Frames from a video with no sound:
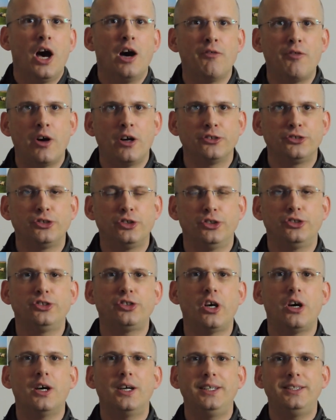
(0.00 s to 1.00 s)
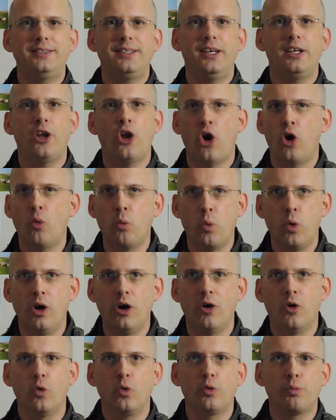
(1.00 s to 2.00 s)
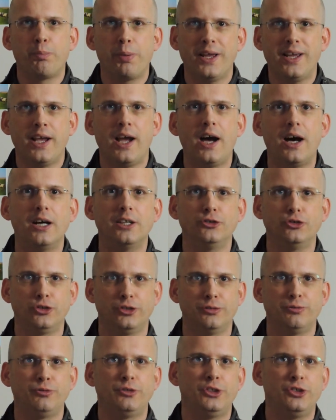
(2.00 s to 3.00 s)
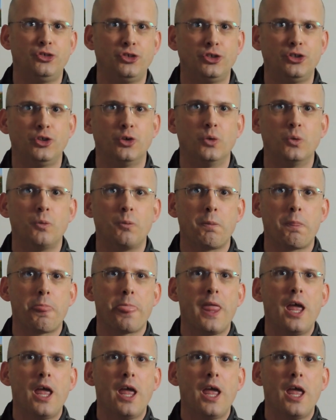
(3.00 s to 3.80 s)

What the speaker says: of our society and our world because of digital,